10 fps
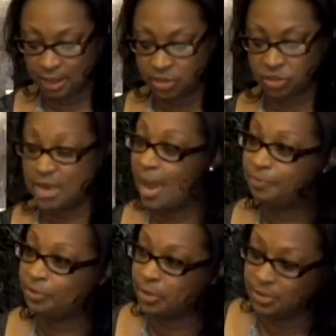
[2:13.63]
shop
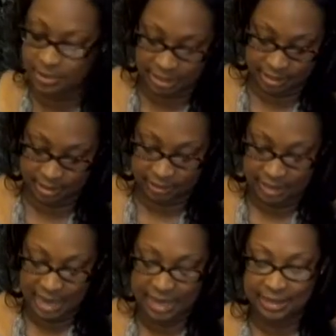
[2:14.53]
for new gear,
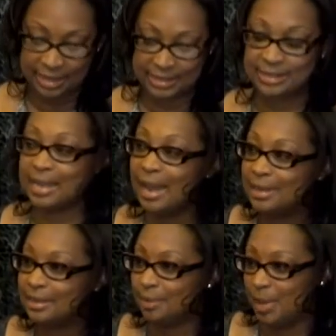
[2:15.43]
and get
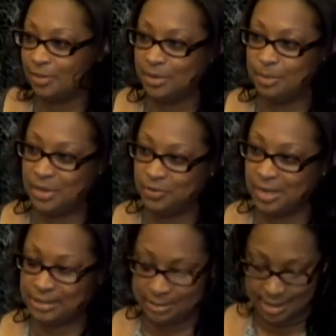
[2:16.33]
excited about the big
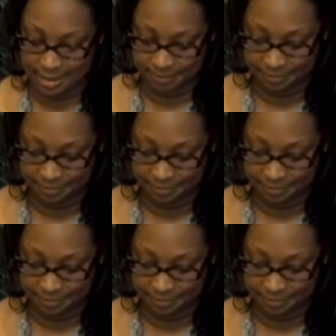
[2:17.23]
race day.